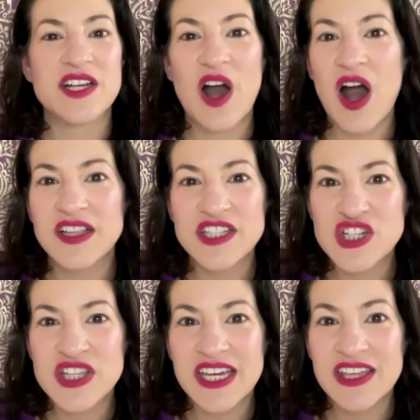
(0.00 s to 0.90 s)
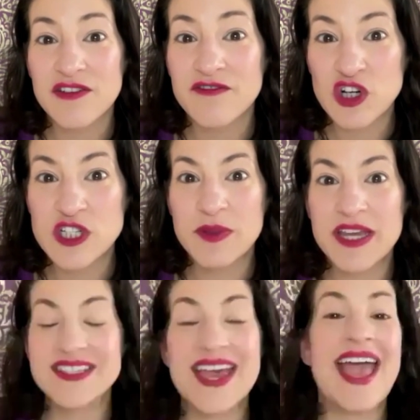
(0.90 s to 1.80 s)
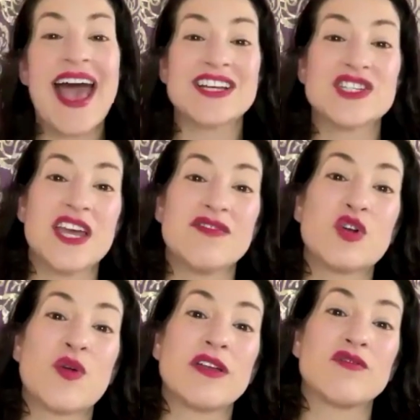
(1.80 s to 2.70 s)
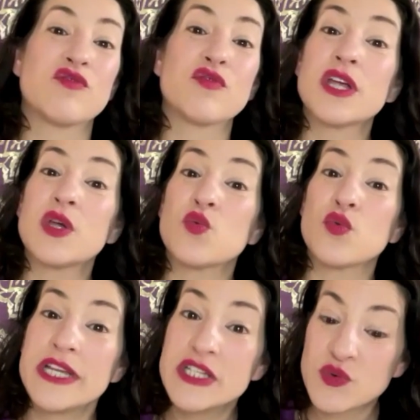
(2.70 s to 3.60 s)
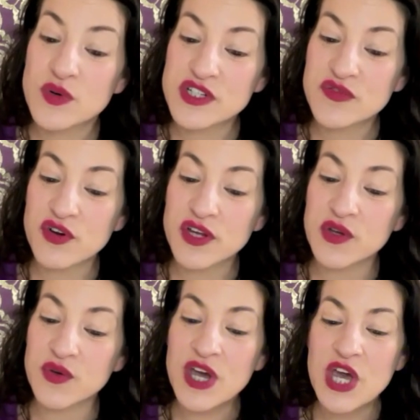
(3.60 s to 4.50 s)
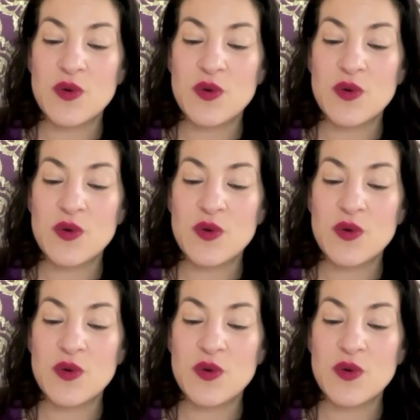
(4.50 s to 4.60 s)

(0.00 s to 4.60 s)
college thing in the first place, I actually have a great free resource for you,